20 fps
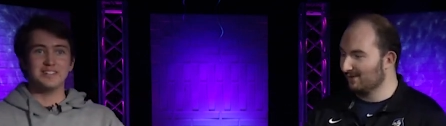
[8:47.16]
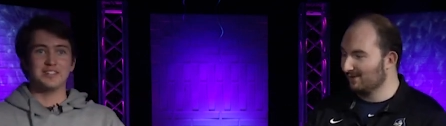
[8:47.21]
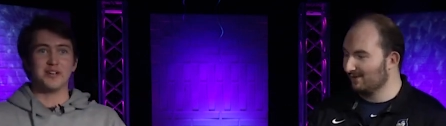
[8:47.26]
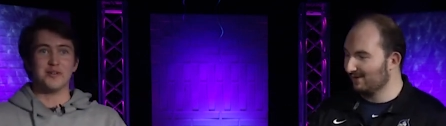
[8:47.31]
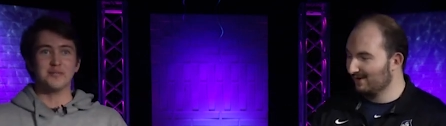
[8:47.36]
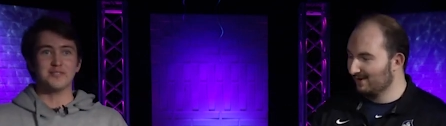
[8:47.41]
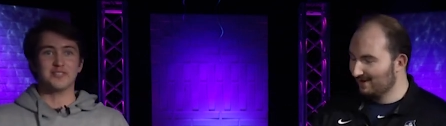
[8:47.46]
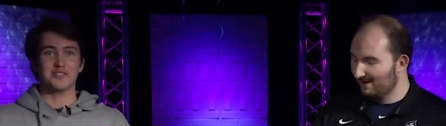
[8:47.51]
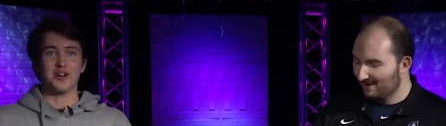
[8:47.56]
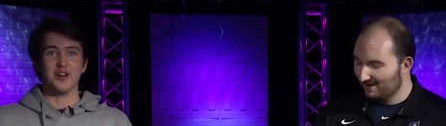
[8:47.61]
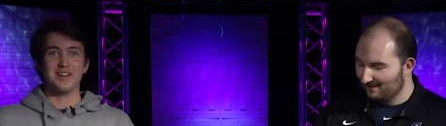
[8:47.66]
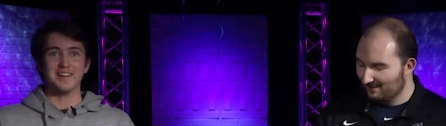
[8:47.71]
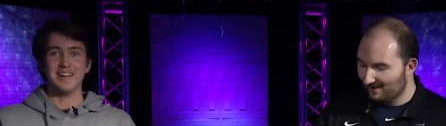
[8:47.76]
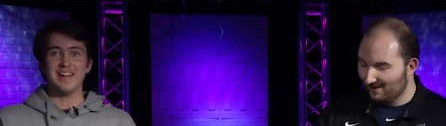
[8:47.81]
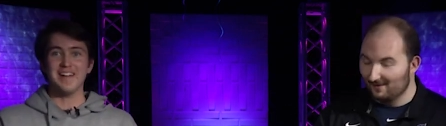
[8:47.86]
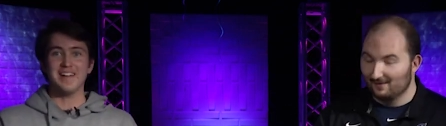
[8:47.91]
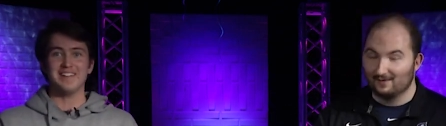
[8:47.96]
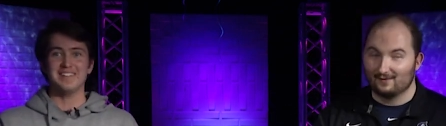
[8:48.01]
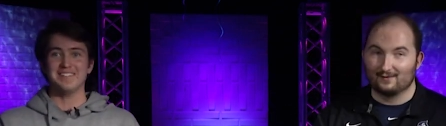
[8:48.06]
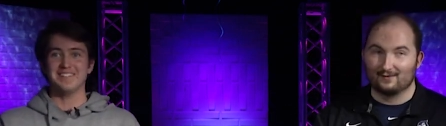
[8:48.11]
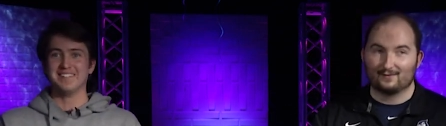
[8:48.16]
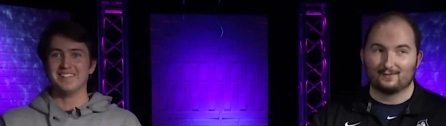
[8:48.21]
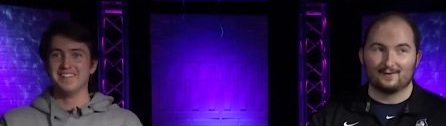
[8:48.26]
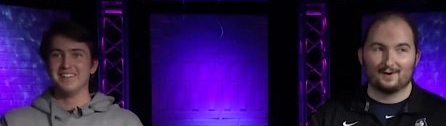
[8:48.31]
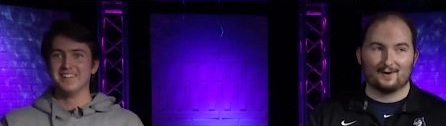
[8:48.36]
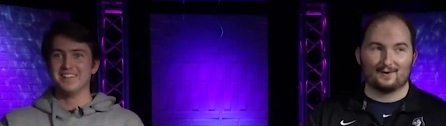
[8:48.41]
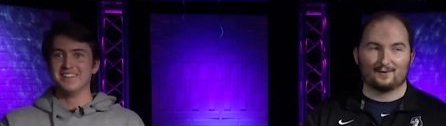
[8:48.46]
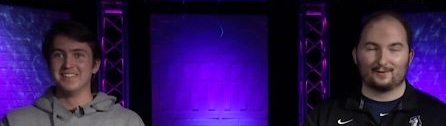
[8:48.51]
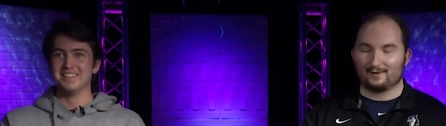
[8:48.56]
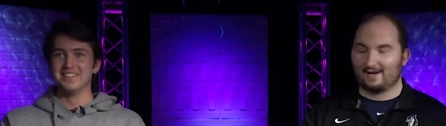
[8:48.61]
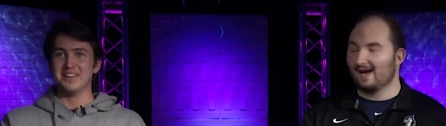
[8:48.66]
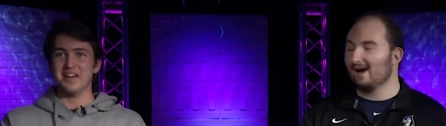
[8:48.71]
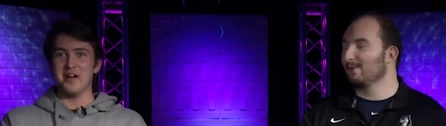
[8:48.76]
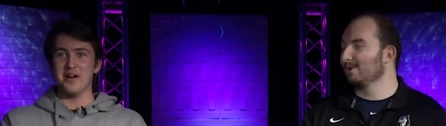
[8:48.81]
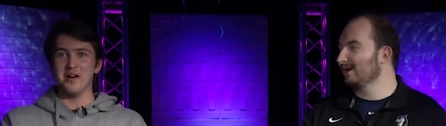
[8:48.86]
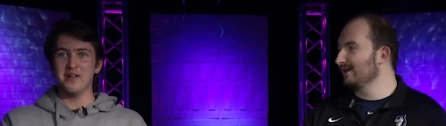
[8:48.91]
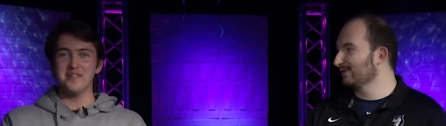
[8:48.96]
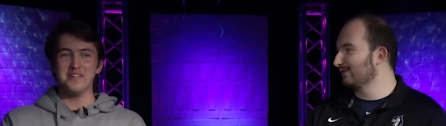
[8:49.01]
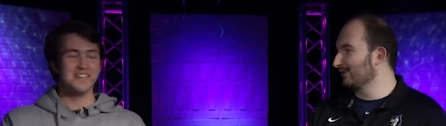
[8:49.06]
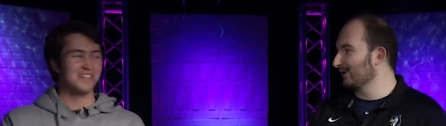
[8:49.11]
Speaker 1: Don't start whoa, yet. Whoa, whoa. Yeah, no.
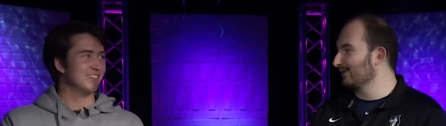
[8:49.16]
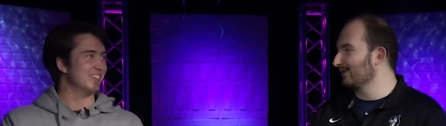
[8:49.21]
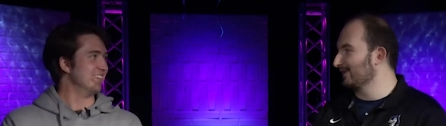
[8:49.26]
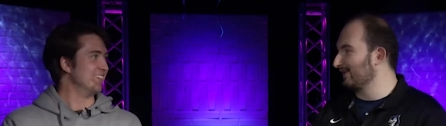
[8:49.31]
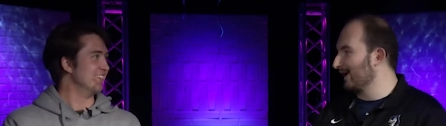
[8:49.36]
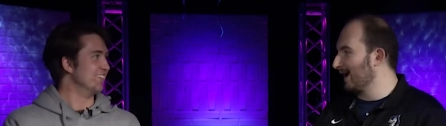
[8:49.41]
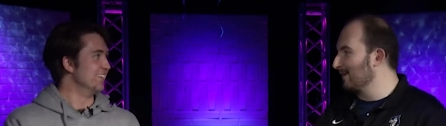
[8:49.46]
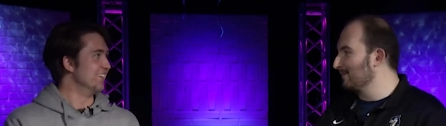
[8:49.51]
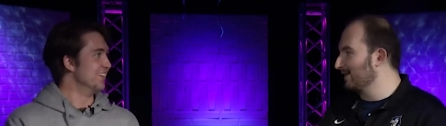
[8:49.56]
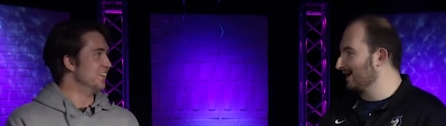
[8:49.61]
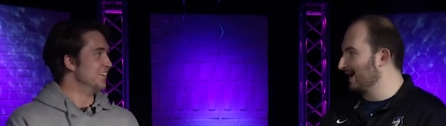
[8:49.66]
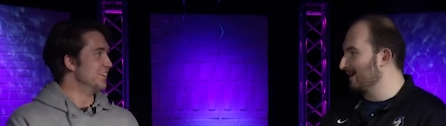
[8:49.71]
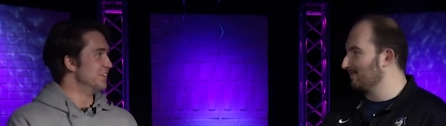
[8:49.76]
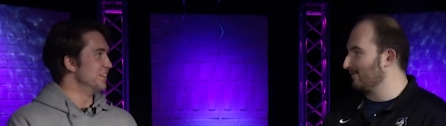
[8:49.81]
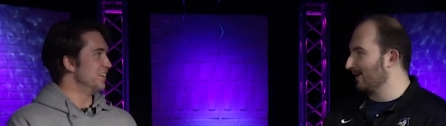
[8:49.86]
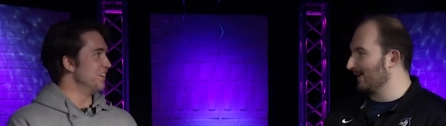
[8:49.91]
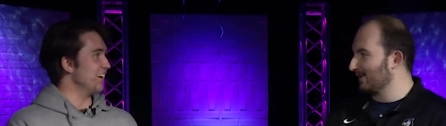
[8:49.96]
we didn't start the timer yet, Buck.